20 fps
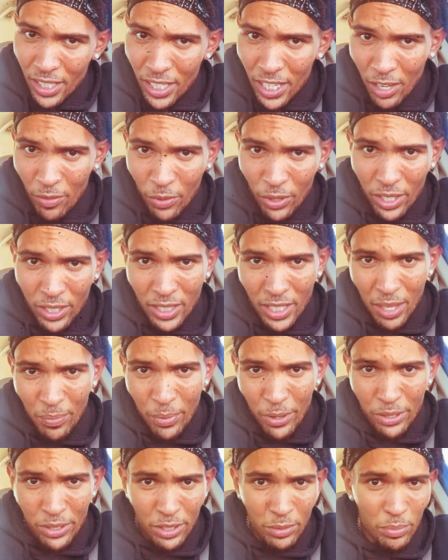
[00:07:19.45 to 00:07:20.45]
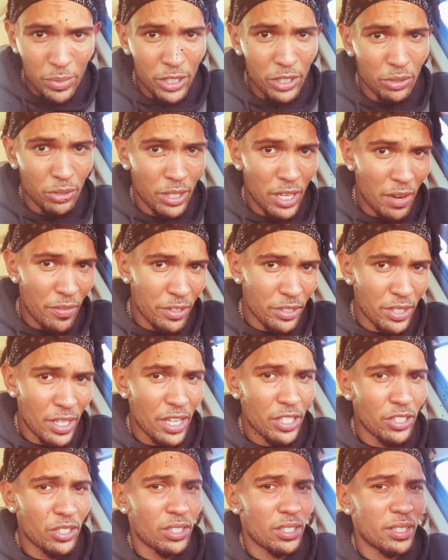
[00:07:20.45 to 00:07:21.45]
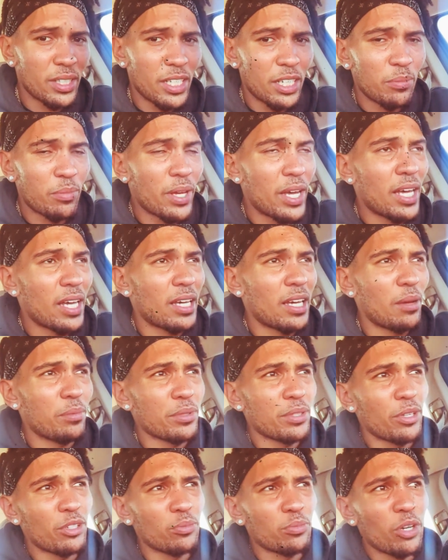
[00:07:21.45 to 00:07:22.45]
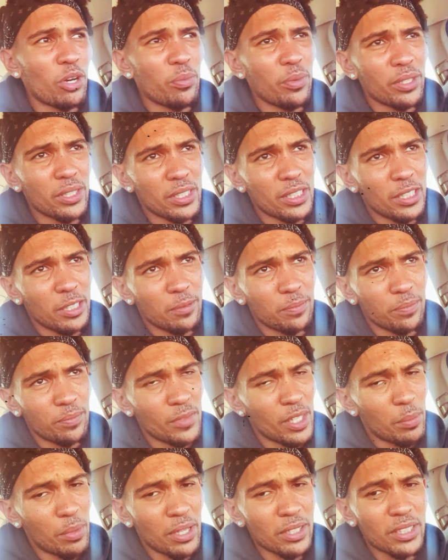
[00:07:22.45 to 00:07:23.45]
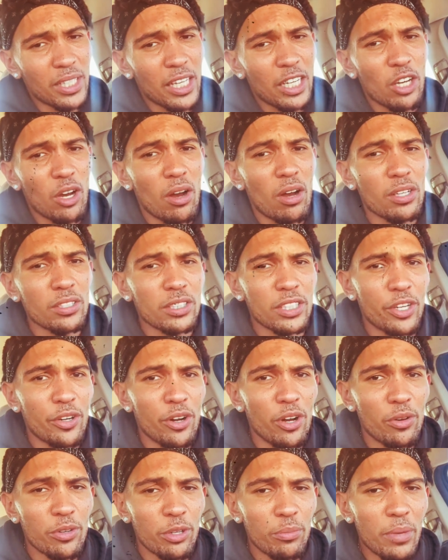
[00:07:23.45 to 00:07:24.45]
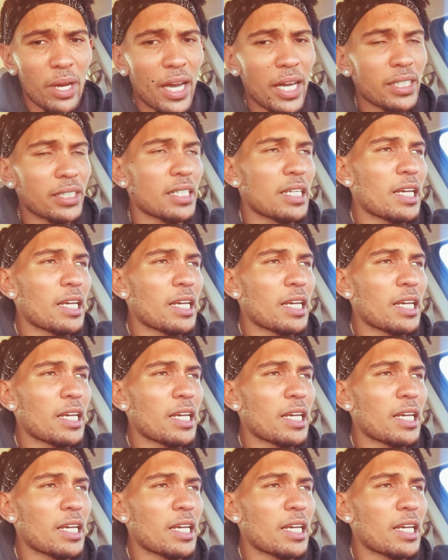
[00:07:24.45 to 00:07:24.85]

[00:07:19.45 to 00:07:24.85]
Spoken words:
if we could see that person's mental conversation leading back up to those moments, I'm not gonna say they caused their own demise,